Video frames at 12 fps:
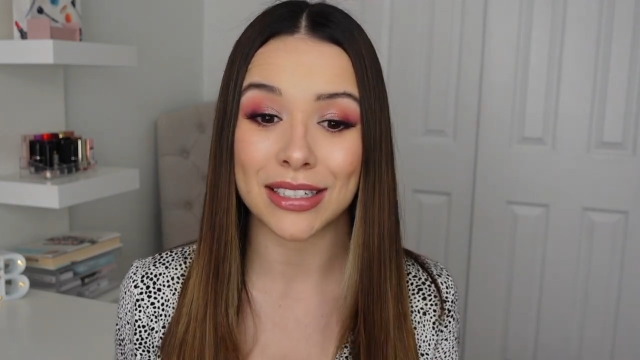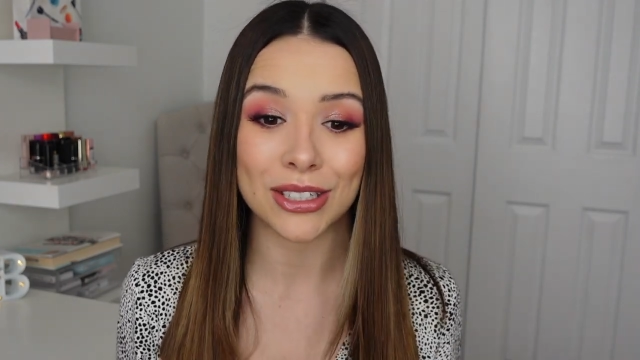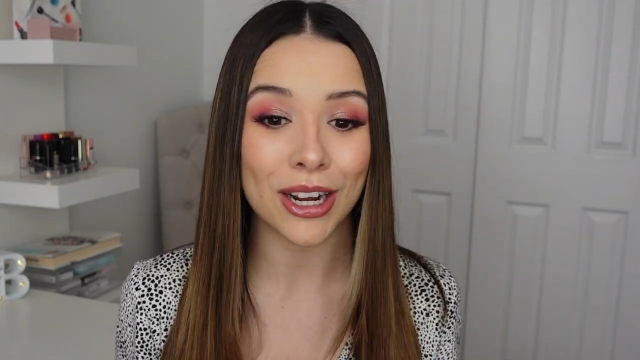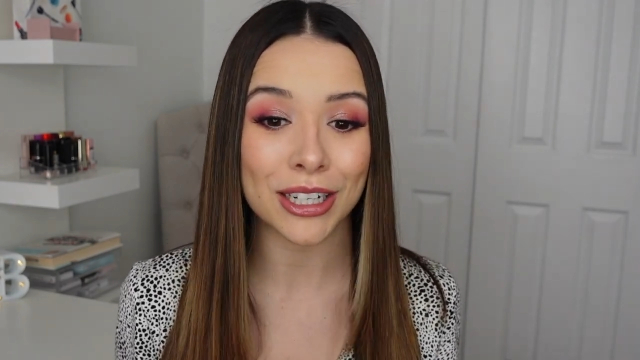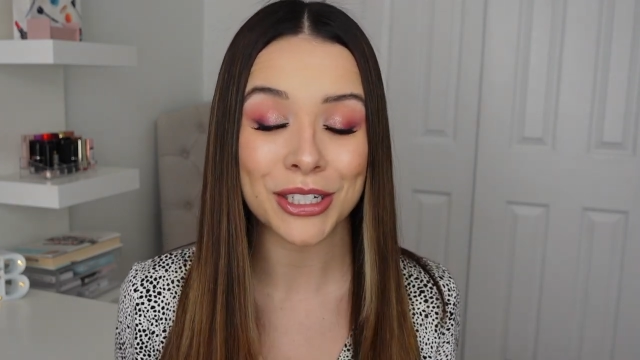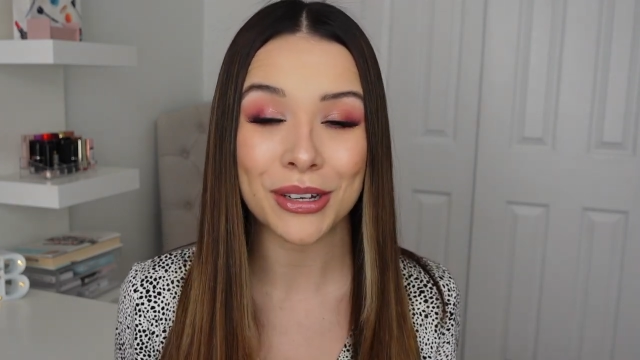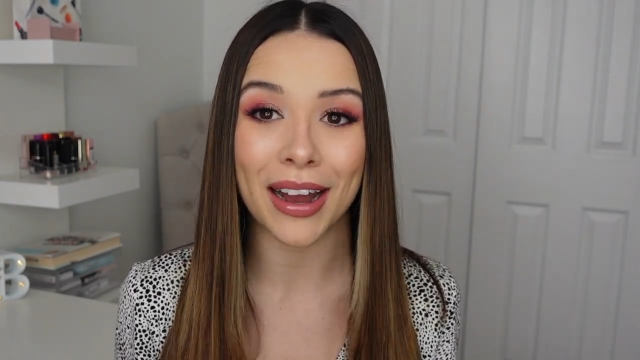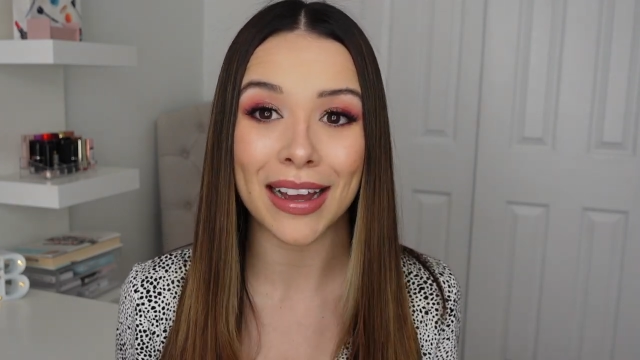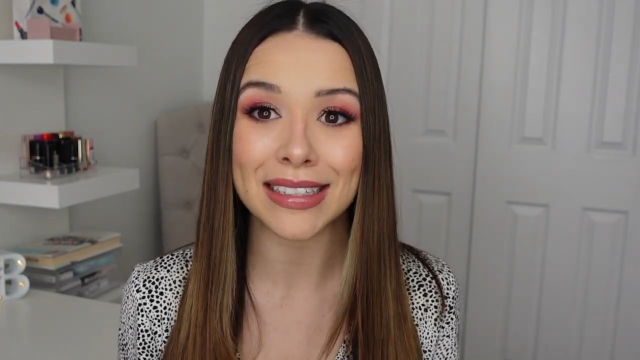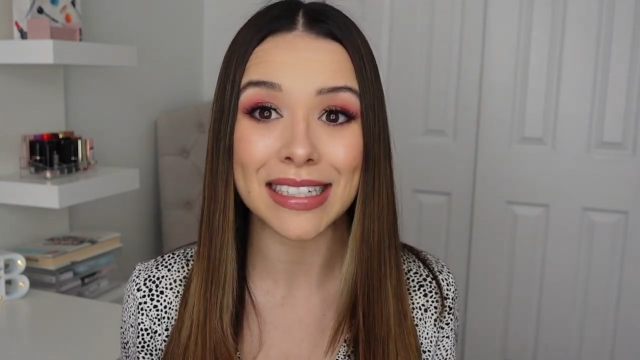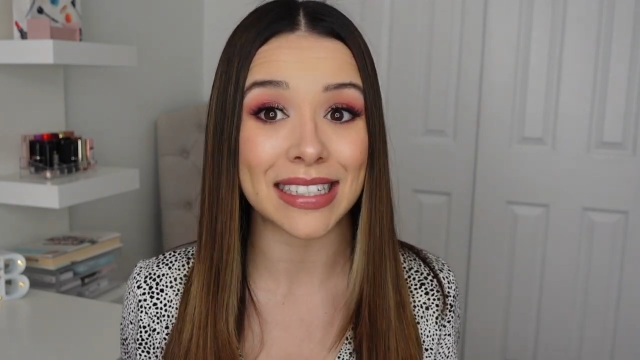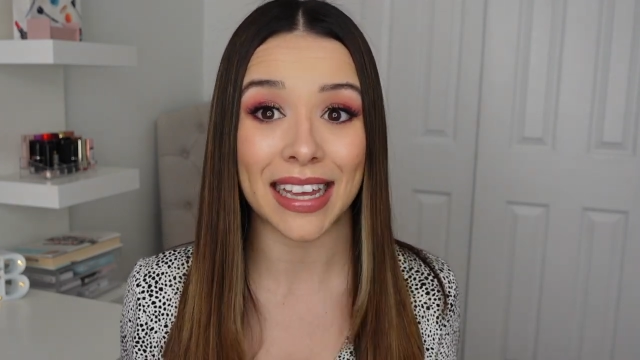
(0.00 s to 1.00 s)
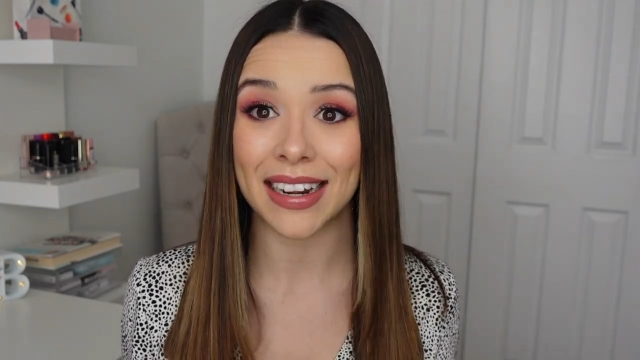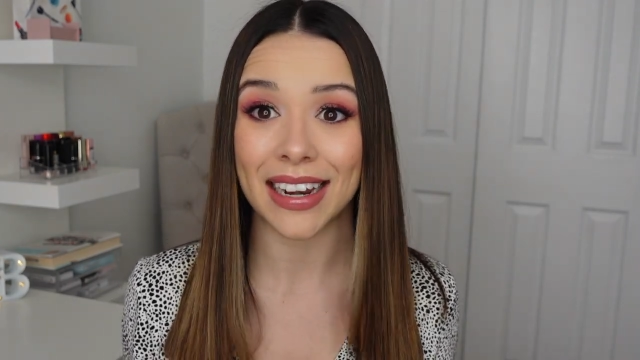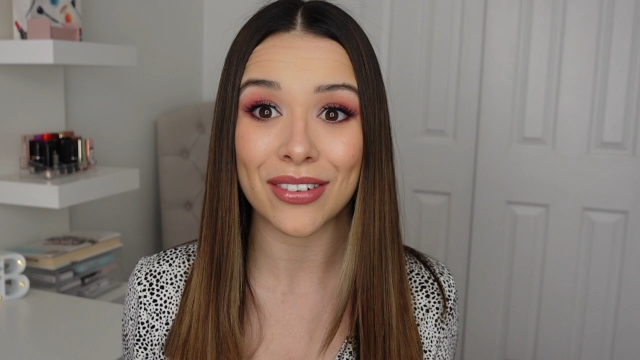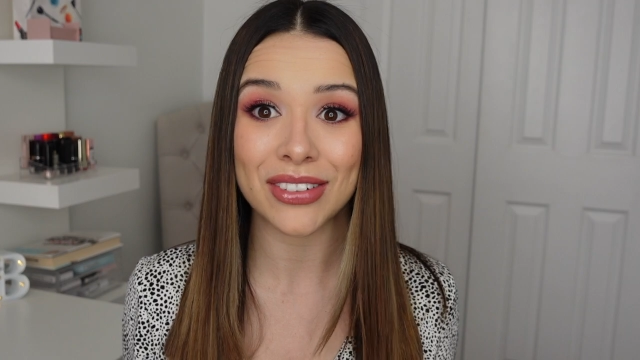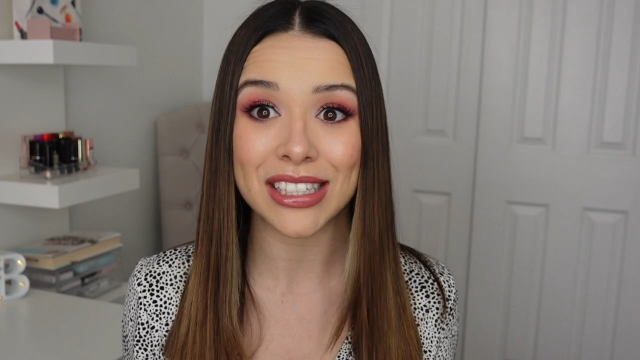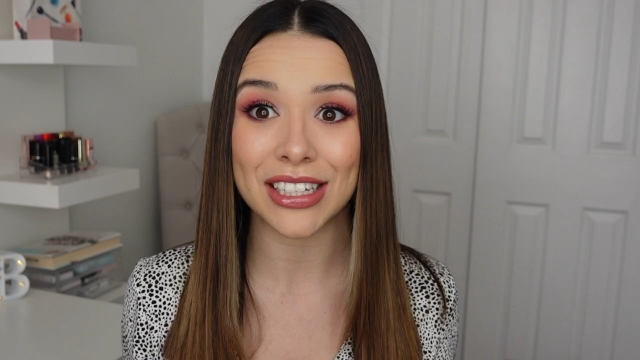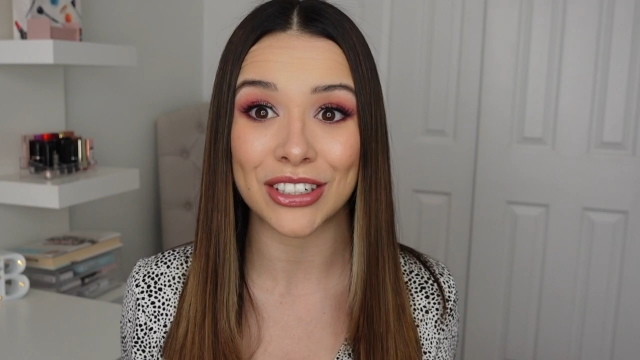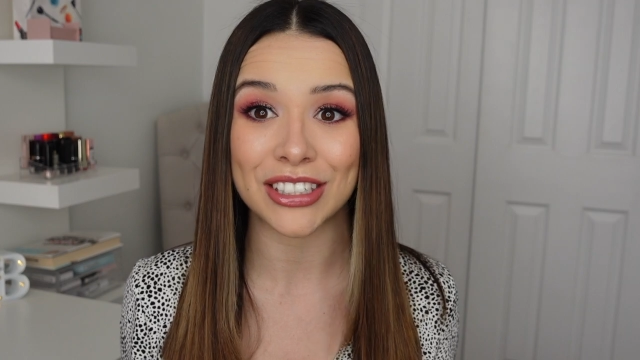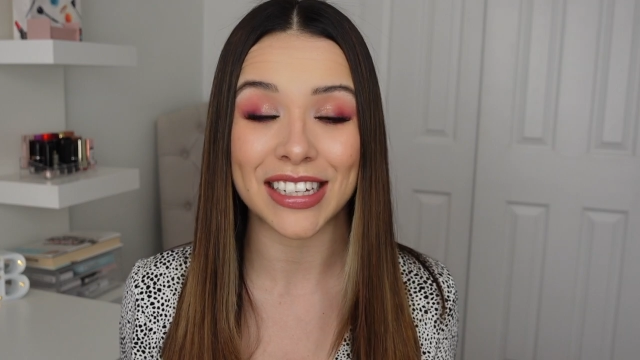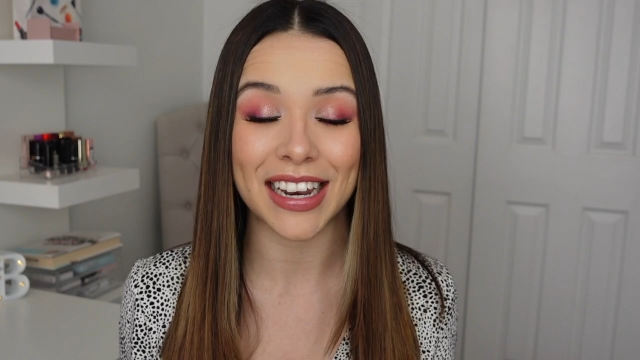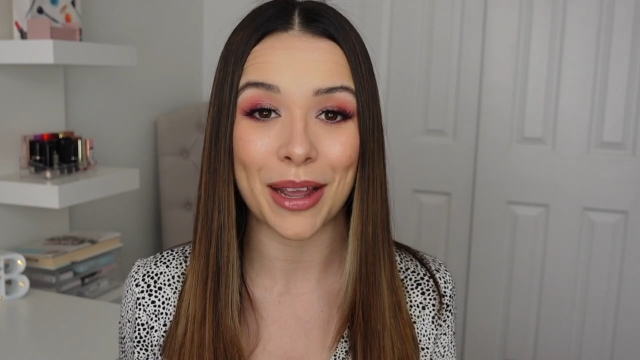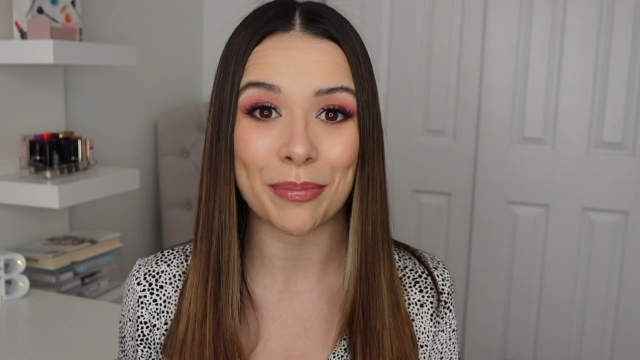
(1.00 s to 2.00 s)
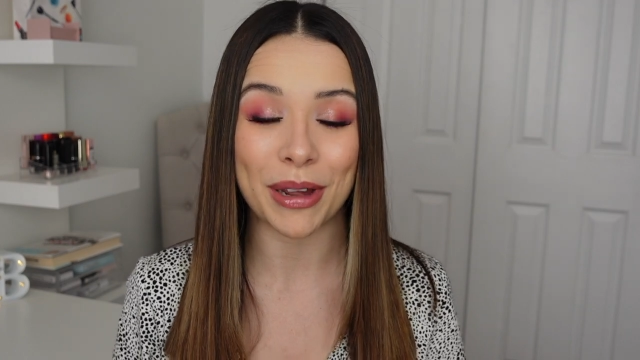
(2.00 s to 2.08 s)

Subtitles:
and talk to you guys because I didn't have a sitter today,